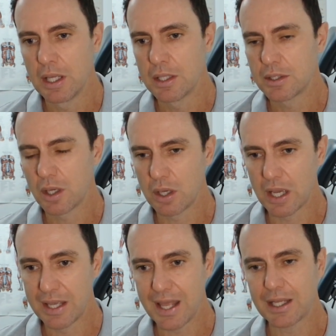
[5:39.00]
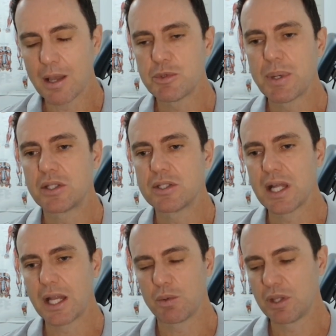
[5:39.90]
So again, it comes back to
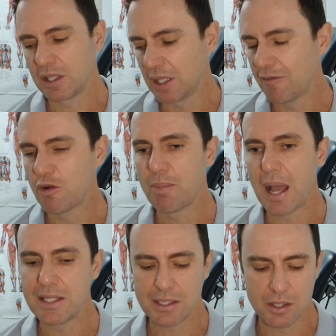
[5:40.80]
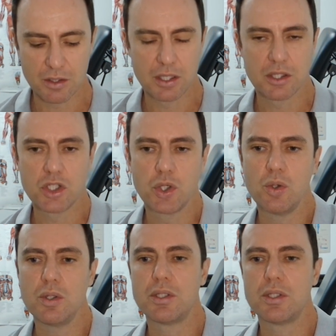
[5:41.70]
starting with a level base in the shoe